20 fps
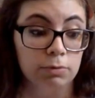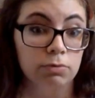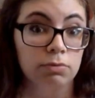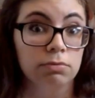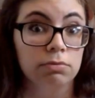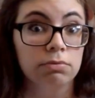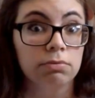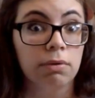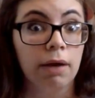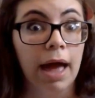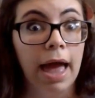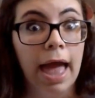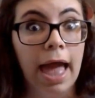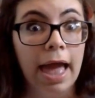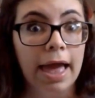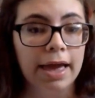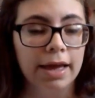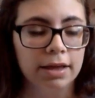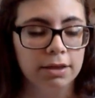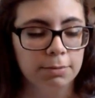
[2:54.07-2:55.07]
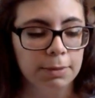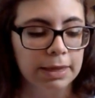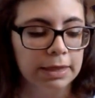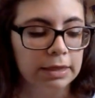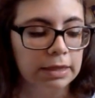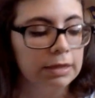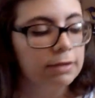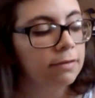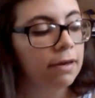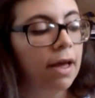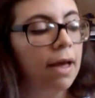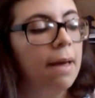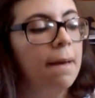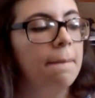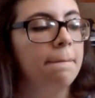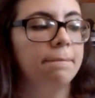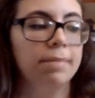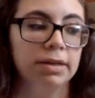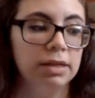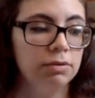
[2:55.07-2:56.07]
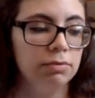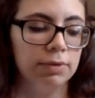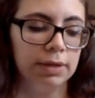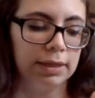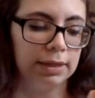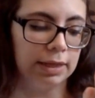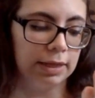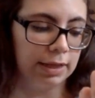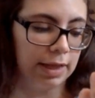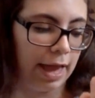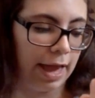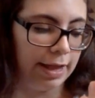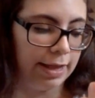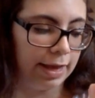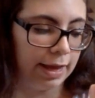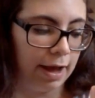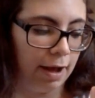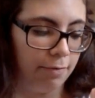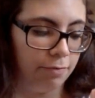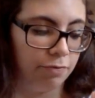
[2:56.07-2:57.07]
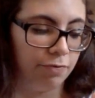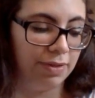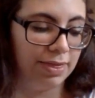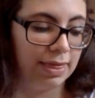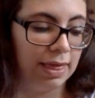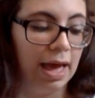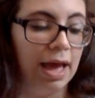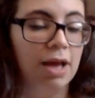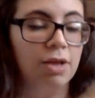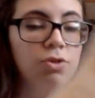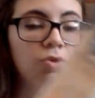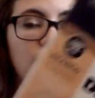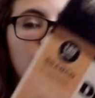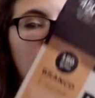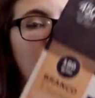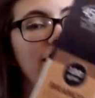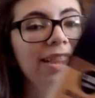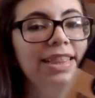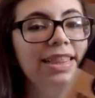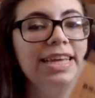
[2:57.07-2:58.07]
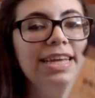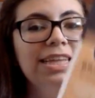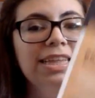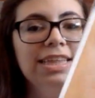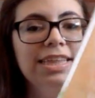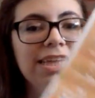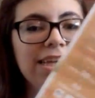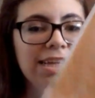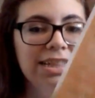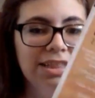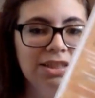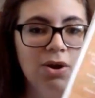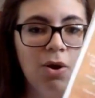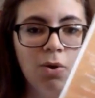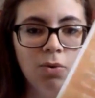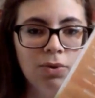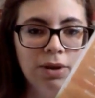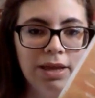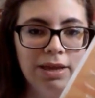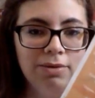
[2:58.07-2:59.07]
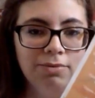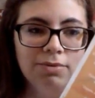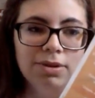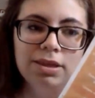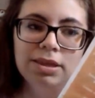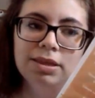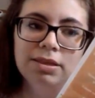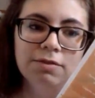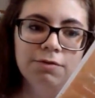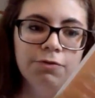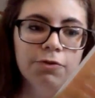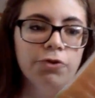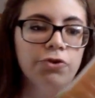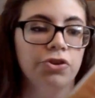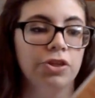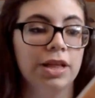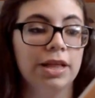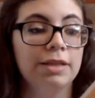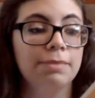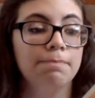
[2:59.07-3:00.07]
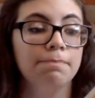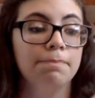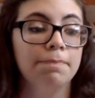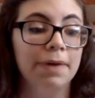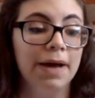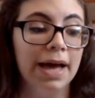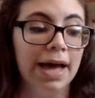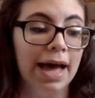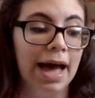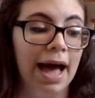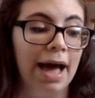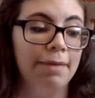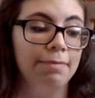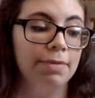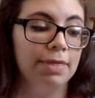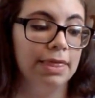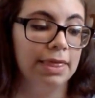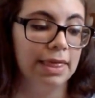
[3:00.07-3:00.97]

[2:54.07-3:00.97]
way expensive, but it wasn't. And it comes with 20 sheets only, which is unfortunate. But I'm